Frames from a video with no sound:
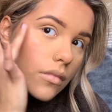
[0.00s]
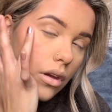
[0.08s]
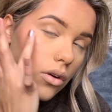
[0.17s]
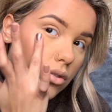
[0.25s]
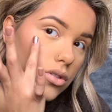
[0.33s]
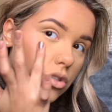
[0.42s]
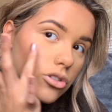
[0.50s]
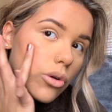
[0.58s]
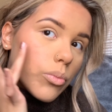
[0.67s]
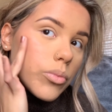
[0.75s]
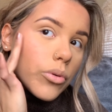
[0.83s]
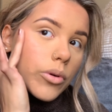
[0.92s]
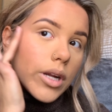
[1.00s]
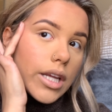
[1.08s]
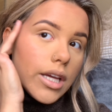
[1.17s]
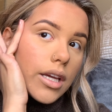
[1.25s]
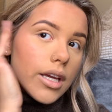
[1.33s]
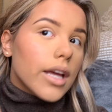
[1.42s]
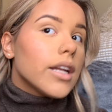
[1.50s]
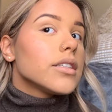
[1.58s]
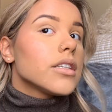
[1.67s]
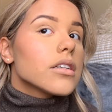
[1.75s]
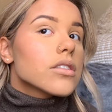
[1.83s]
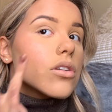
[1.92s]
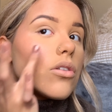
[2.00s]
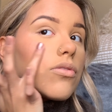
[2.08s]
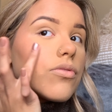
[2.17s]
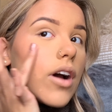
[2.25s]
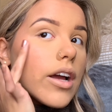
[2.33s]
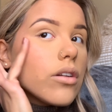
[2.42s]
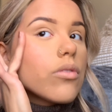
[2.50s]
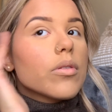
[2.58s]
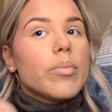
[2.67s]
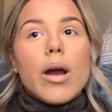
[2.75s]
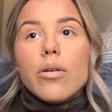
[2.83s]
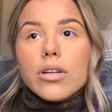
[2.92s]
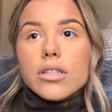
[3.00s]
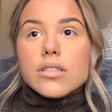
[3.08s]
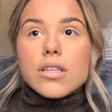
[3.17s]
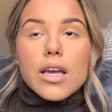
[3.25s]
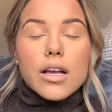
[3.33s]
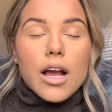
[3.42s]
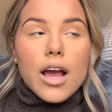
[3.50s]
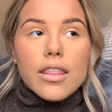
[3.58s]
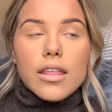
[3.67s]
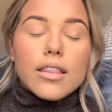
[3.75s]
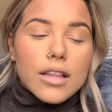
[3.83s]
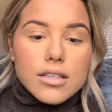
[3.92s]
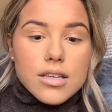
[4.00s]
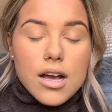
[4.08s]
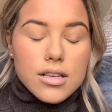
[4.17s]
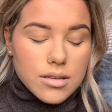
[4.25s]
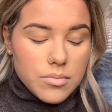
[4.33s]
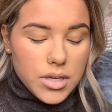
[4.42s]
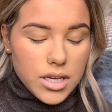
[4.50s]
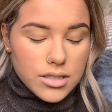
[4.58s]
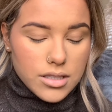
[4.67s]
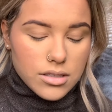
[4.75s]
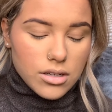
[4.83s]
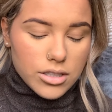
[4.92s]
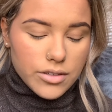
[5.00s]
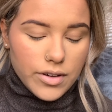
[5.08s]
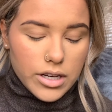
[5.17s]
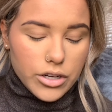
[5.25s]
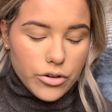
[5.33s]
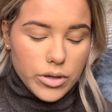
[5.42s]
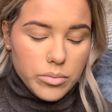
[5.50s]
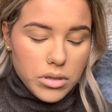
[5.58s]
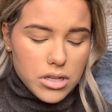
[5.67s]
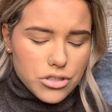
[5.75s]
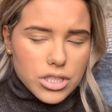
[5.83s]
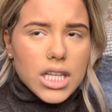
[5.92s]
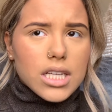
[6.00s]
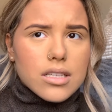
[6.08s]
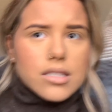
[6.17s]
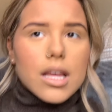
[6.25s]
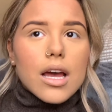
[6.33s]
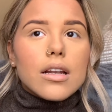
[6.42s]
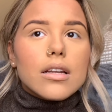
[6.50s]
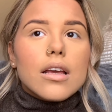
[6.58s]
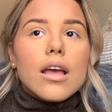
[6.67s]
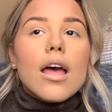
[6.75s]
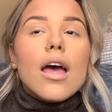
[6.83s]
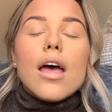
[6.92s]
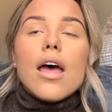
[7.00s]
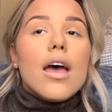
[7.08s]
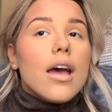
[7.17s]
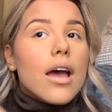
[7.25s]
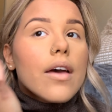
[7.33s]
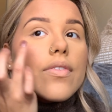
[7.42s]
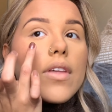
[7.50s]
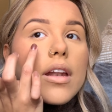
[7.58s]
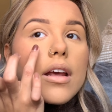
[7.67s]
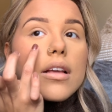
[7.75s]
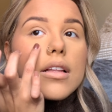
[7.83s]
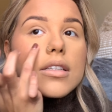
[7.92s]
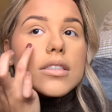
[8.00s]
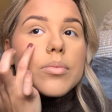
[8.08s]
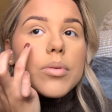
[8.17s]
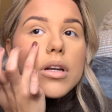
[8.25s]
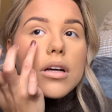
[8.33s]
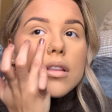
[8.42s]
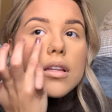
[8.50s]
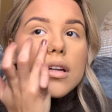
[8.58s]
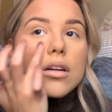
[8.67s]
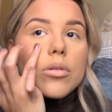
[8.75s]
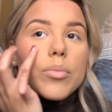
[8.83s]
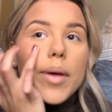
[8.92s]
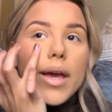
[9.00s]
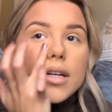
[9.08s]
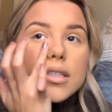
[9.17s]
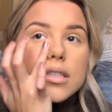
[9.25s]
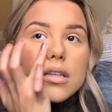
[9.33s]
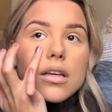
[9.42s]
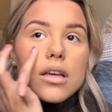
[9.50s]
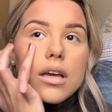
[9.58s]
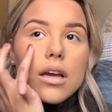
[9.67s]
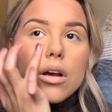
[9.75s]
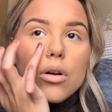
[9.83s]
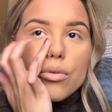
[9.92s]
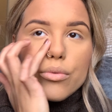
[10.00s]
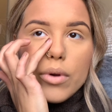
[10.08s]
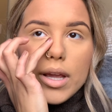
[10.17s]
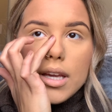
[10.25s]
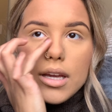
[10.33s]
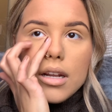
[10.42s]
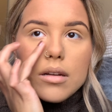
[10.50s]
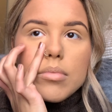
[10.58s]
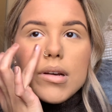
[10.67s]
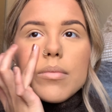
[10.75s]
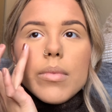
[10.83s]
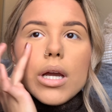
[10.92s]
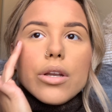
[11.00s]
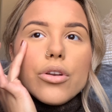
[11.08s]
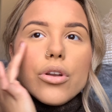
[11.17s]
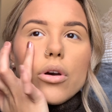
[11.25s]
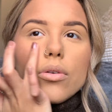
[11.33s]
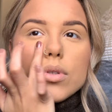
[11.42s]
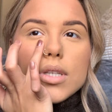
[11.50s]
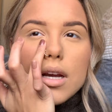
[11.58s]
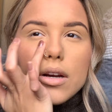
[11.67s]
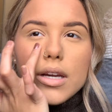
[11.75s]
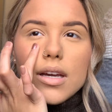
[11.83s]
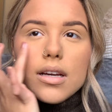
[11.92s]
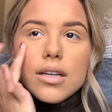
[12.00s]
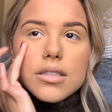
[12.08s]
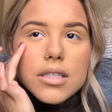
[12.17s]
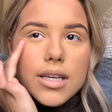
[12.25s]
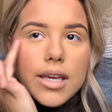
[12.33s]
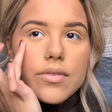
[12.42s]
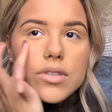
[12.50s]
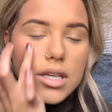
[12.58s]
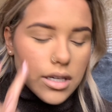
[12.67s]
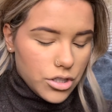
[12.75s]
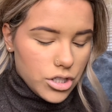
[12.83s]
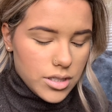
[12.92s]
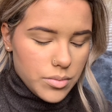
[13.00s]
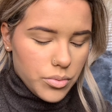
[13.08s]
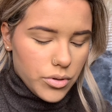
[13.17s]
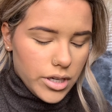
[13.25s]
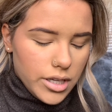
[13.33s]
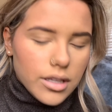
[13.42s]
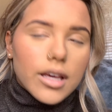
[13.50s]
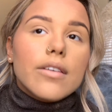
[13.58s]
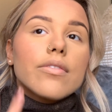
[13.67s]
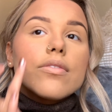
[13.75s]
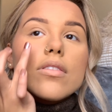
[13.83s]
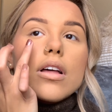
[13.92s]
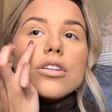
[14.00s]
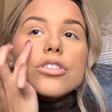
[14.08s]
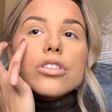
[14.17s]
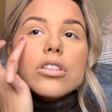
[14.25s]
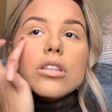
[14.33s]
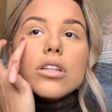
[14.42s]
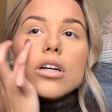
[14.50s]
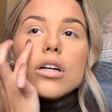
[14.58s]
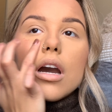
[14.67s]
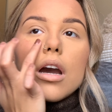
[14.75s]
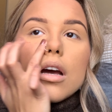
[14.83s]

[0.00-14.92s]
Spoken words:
Oh, it's so pretty. And it does go fine over powders. Like, I think that's awesome because it's hard to find a cream blush that does that. And then I like to put a little bit right kind of by my nose area because it gives like just a pretty like flushed look.